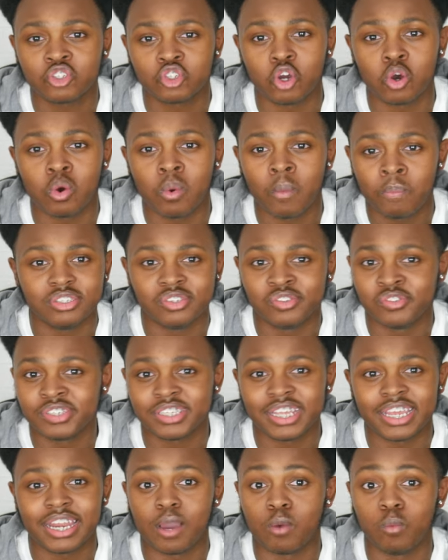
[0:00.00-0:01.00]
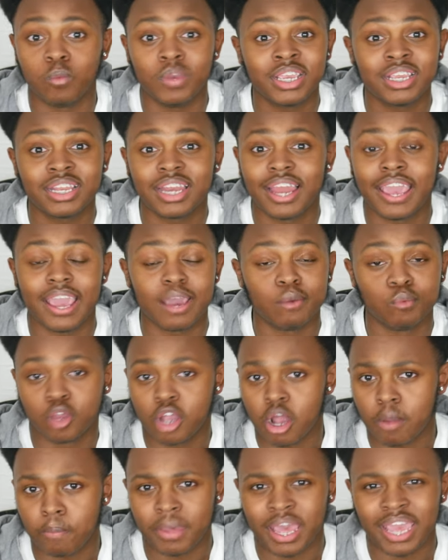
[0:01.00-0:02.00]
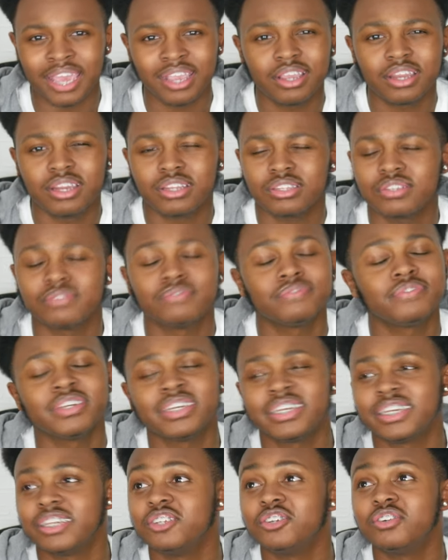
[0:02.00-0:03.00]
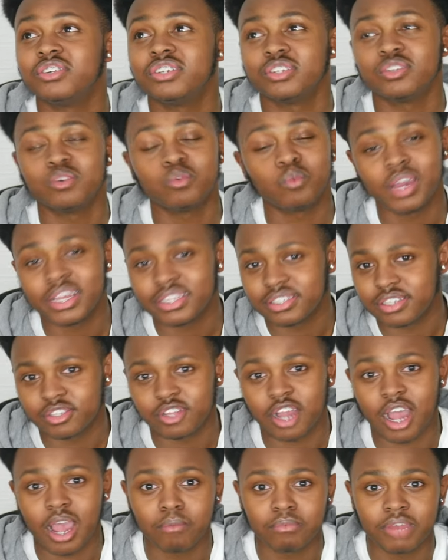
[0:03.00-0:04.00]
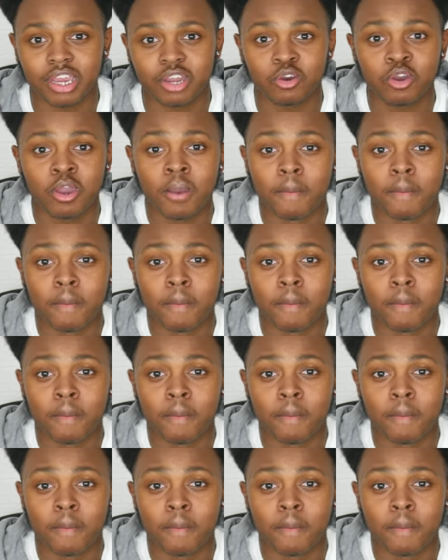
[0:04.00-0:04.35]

So you know what I'm saying, a week later we got painkillers. I'm thinking, yo, this is a waste of time now.